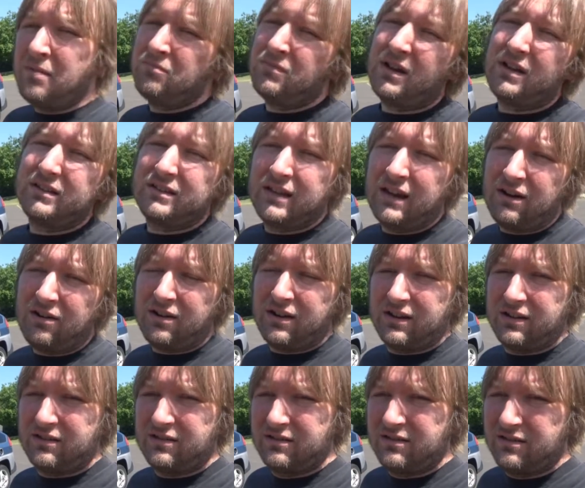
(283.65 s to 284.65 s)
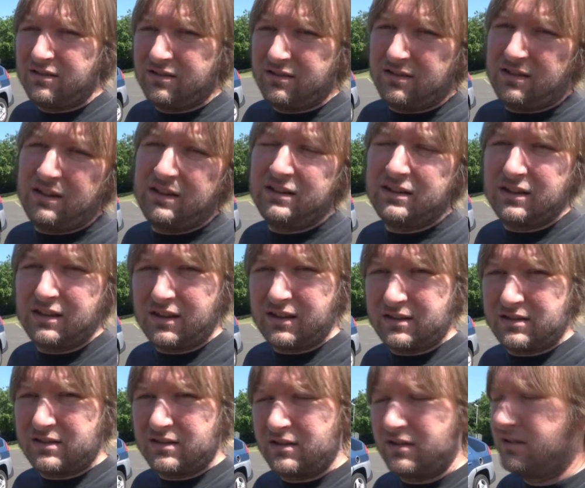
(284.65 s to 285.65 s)
I'm not tearing into
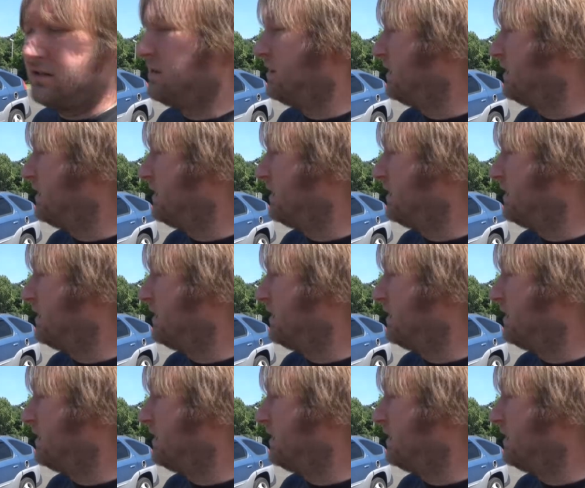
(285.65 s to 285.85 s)
this.